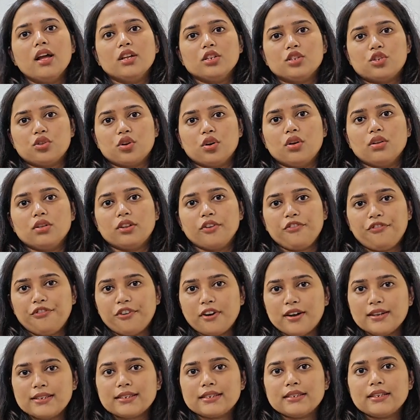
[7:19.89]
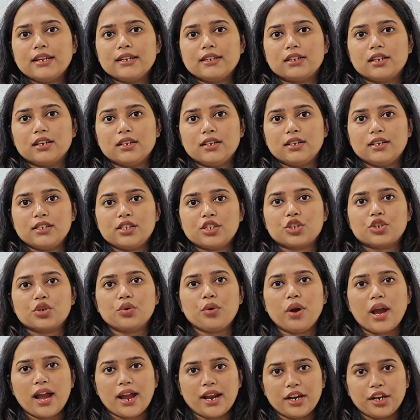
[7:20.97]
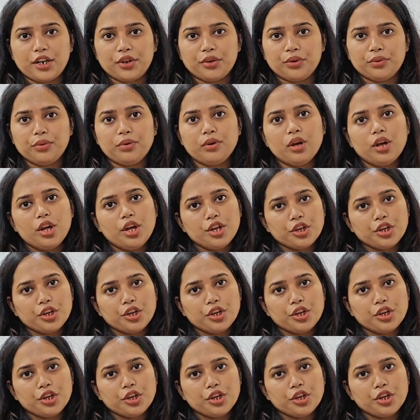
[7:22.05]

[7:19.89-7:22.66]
So the first letter is Q and U.